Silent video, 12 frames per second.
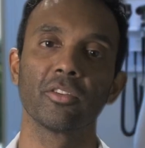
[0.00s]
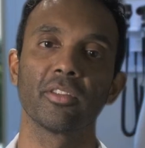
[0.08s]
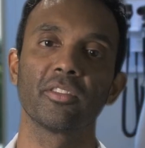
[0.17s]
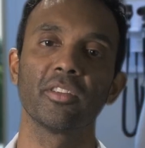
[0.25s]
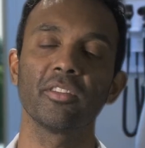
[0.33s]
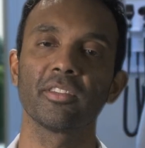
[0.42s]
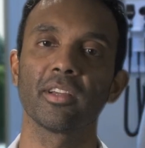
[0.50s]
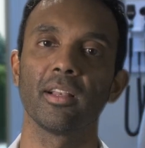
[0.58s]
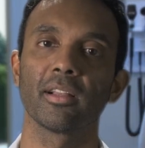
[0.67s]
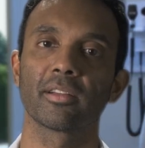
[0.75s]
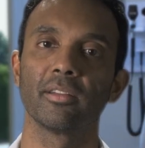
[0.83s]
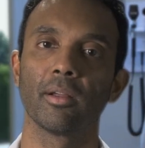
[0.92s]
the
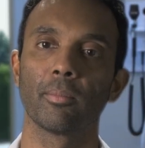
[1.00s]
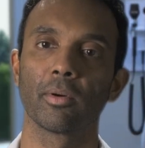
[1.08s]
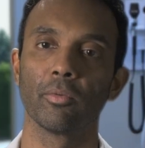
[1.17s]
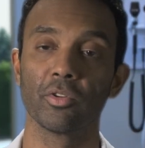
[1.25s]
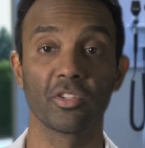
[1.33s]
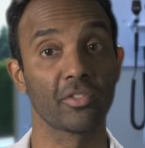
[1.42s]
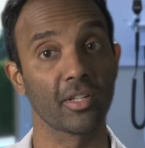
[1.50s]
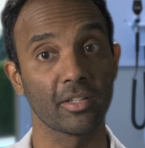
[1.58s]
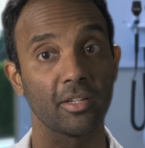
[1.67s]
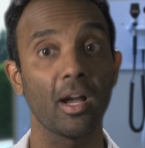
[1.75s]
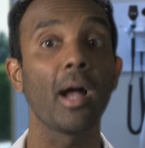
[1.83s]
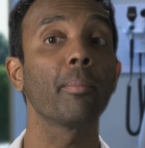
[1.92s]
systolic number, which is the
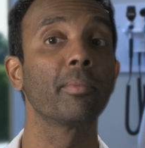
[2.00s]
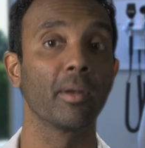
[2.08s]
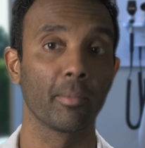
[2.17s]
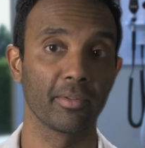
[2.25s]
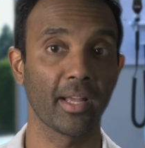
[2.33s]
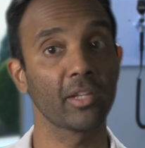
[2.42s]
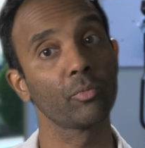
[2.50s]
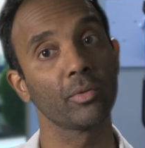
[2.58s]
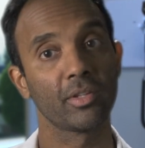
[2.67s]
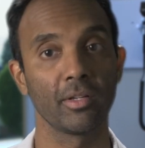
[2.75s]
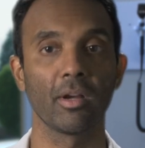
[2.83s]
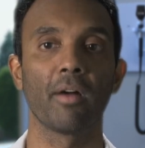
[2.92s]
top number, that's
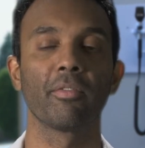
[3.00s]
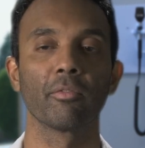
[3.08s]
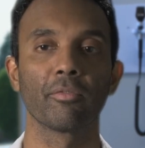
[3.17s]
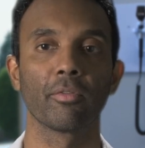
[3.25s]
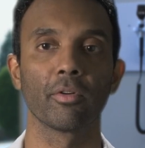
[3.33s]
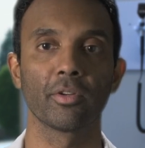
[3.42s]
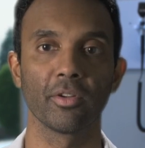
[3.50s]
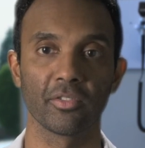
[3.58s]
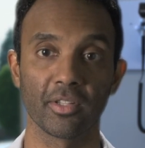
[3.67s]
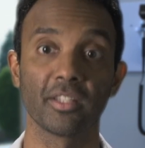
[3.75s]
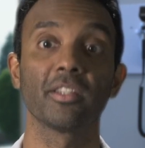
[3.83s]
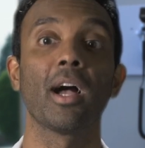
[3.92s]
what they often refer to as
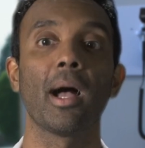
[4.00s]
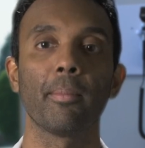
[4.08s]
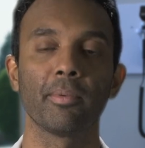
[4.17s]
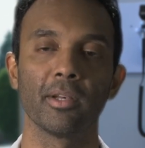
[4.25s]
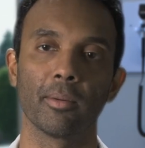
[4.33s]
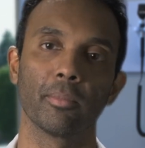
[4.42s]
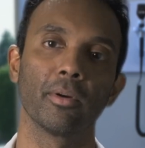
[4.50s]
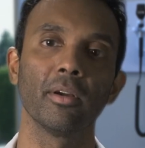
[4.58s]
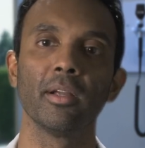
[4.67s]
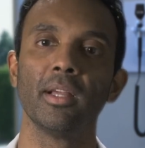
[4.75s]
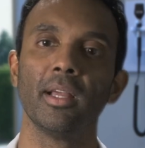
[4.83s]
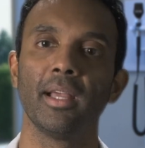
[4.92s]
the top number.
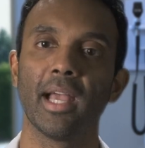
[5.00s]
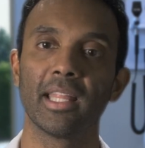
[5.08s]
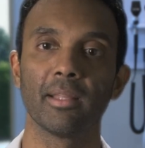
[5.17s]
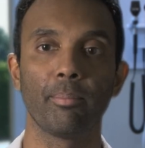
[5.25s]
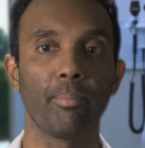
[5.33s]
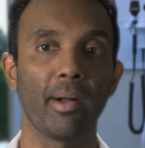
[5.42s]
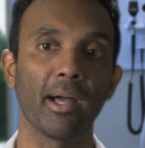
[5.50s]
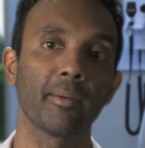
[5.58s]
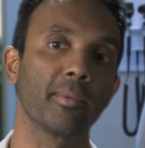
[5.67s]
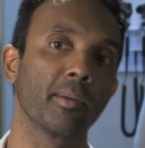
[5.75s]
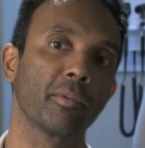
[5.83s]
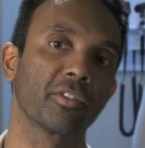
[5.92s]
And the
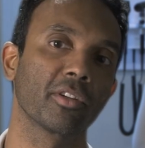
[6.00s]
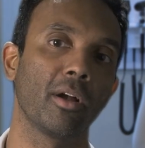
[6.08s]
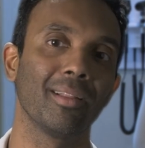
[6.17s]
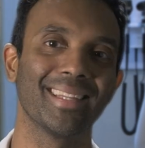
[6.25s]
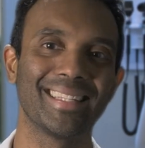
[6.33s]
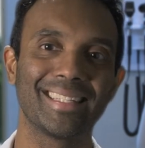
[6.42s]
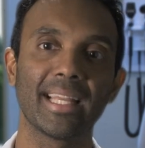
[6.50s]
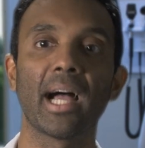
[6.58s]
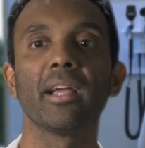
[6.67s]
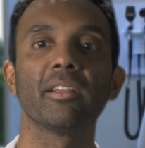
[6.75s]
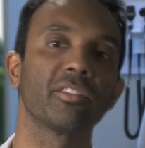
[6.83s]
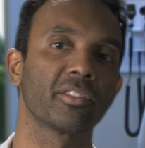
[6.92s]
bottom number is called the
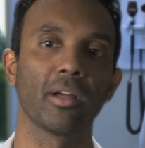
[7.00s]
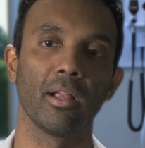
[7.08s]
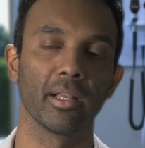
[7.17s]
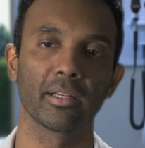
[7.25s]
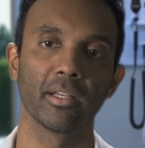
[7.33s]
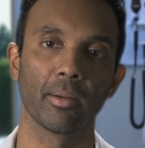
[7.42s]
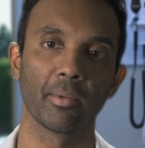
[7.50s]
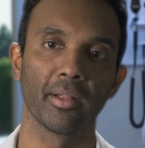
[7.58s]
diastolic number.